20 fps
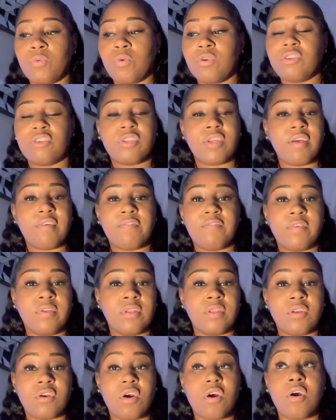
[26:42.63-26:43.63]
wish that
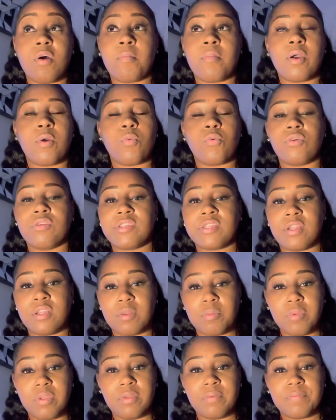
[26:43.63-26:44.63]
feeling on my worst
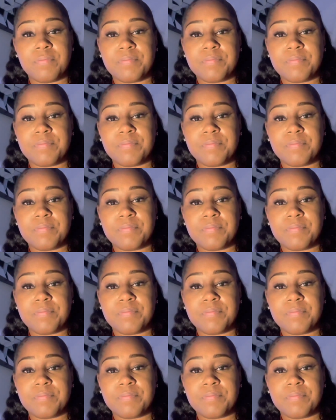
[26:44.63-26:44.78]
enemy.